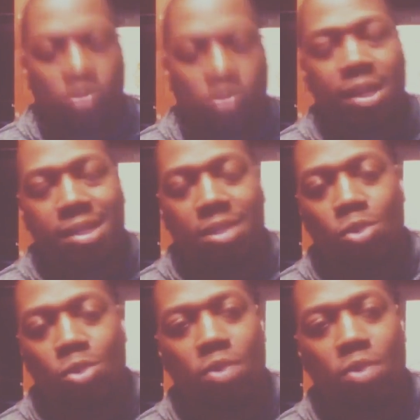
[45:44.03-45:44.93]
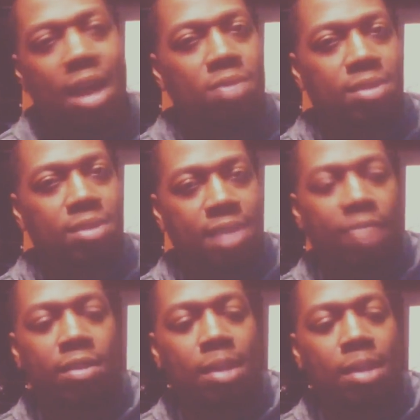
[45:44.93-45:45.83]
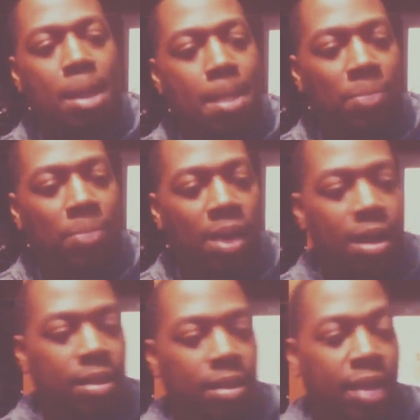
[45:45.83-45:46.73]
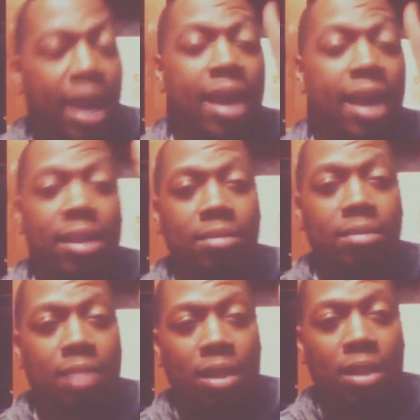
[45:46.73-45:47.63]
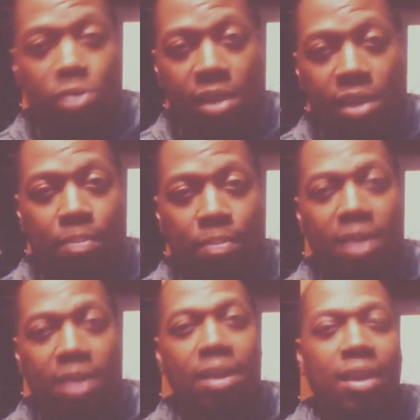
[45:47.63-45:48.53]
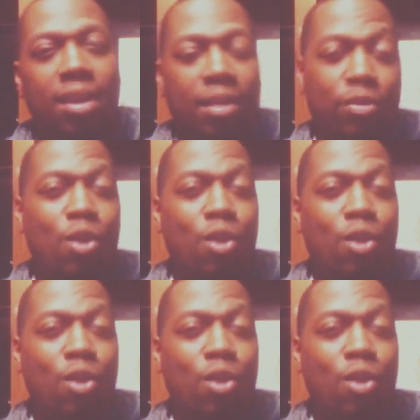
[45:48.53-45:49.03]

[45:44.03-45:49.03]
released in 2007. And a little tidbit, if you don't